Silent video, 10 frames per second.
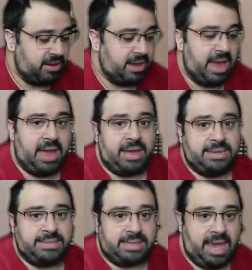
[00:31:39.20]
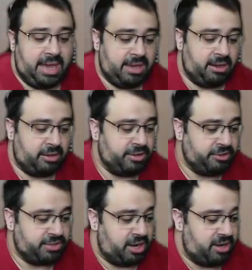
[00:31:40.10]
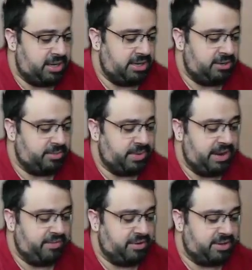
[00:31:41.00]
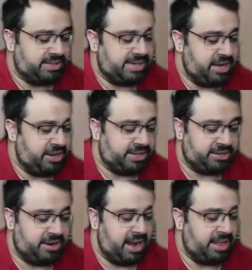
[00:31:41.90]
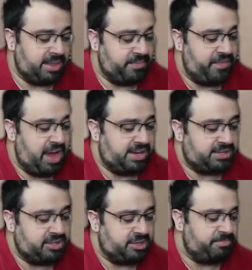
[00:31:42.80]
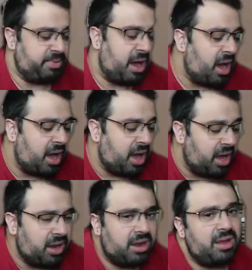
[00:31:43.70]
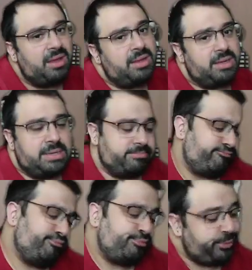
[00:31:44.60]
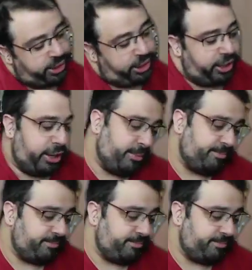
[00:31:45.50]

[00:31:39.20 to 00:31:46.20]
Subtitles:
as like all your Dawn or whatever, because then you can start getting them faster. But meh.